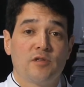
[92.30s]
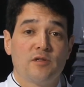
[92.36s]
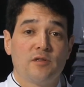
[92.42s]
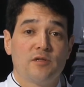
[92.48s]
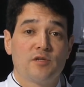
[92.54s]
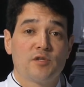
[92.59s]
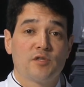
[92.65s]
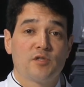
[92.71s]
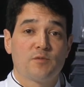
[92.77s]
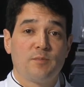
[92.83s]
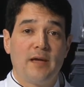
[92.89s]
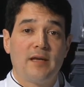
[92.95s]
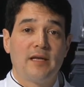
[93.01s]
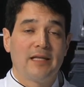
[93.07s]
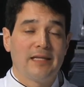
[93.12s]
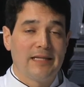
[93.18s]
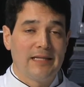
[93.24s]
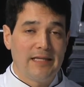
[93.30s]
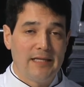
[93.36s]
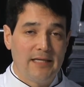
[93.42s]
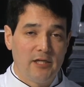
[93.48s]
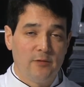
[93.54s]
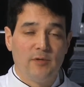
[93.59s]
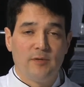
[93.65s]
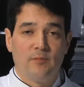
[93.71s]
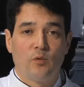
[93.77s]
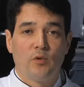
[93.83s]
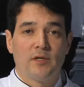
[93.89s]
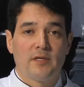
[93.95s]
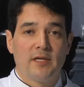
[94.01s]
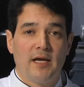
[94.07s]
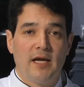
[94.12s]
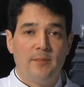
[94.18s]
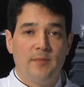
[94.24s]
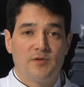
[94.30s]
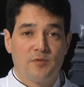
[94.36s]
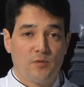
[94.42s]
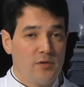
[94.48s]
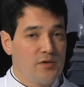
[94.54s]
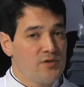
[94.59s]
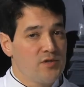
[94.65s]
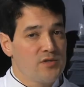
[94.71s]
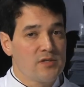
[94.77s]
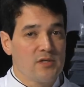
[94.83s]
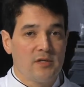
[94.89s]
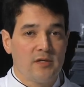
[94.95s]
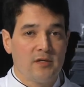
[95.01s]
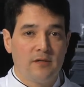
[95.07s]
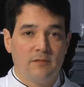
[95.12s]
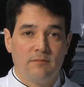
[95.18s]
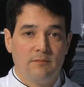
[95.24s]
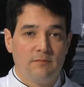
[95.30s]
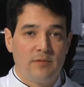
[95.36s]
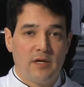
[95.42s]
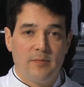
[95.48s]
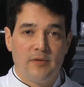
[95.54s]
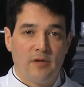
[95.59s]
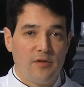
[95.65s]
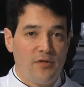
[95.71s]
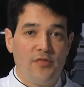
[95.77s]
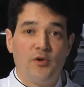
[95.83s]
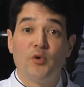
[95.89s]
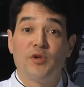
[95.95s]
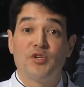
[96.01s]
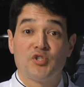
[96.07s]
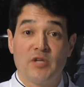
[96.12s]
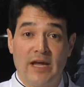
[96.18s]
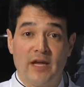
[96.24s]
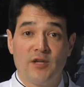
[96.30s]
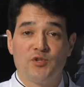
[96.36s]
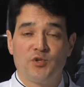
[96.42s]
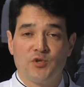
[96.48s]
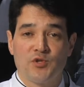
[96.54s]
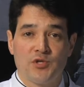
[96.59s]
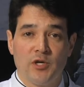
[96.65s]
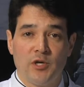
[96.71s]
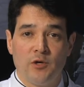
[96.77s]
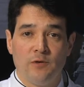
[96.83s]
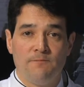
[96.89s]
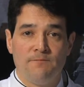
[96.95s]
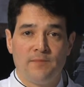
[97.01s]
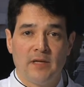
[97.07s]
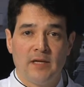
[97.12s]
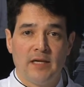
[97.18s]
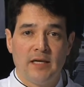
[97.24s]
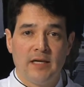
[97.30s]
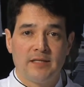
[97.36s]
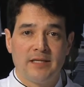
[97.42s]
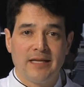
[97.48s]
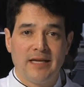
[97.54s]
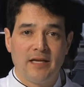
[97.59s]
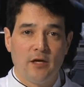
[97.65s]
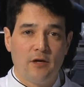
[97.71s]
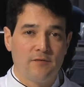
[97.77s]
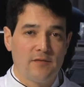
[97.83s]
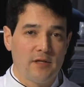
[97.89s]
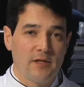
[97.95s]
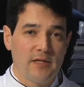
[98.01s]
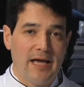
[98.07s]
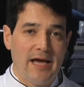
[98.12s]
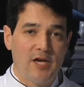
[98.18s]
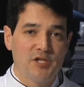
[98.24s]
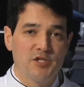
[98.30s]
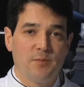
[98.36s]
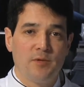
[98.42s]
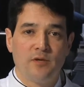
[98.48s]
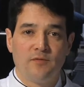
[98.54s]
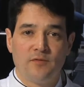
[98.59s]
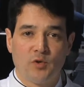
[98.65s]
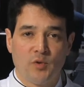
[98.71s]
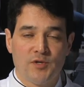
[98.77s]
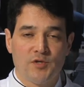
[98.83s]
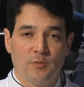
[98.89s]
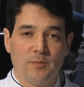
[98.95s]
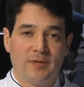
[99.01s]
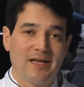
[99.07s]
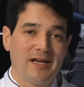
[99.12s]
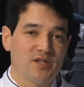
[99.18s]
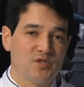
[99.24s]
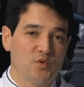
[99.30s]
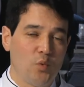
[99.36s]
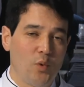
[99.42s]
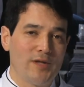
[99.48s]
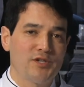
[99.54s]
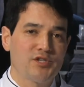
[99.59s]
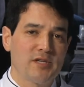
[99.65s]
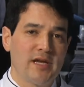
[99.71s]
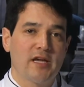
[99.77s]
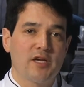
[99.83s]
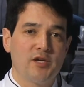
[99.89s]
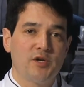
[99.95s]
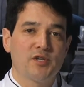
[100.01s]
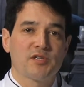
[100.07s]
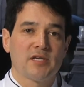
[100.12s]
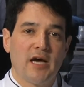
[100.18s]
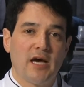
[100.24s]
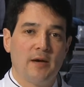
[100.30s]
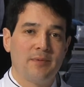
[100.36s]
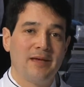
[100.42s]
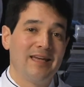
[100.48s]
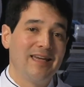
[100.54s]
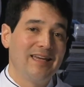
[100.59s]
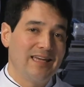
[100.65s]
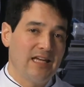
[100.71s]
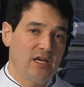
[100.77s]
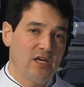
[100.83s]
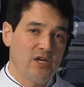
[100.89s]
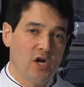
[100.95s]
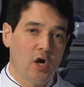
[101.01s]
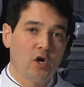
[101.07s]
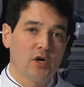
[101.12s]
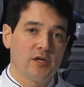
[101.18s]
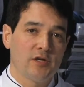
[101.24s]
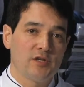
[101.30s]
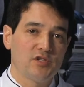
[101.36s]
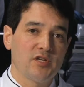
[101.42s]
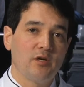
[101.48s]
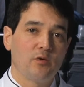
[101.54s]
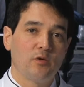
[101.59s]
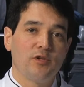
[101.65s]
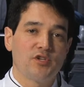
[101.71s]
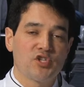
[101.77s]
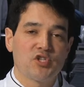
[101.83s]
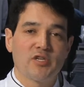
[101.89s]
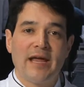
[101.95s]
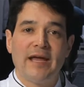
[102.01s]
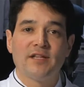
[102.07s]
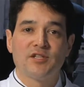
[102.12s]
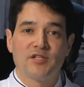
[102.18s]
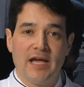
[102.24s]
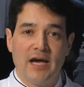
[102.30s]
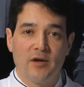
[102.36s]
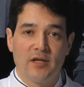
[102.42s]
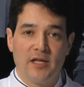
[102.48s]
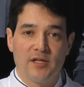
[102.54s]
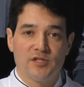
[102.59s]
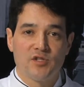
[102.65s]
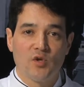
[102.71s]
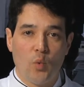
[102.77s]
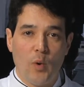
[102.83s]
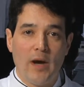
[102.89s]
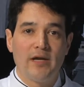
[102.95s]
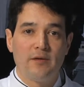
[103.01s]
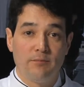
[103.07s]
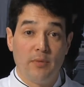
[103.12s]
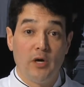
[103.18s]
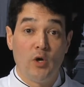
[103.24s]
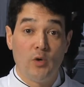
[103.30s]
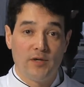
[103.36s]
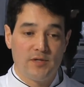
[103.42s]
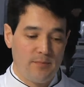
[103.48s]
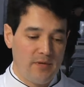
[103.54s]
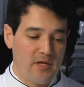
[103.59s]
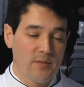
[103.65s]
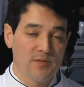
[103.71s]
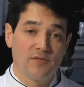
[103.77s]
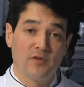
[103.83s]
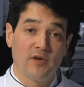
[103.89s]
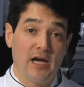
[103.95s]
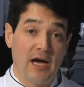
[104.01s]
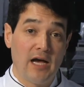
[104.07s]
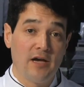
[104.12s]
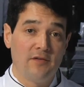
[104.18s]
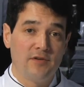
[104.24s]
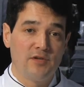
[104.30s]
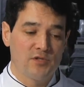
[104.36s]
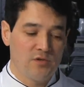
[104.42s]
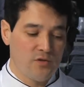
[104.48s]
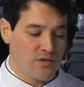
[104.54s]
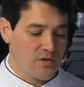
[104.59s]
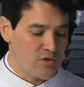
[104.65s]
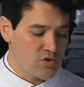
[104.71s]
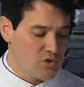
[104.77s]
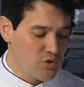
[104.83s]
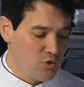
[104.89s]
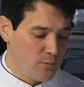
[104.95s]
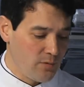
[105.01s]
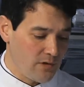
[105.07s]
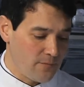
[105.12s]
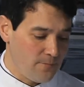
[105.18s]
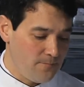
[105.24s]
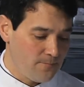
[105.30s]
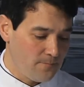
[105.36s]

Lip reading: Spend a little bit more time. It's really just probably another 30 seconds or so to get off the last bit of gristle, because once that cooks up, it darkens and it really stands out against the white bone. It becomes very obvious to the consumer.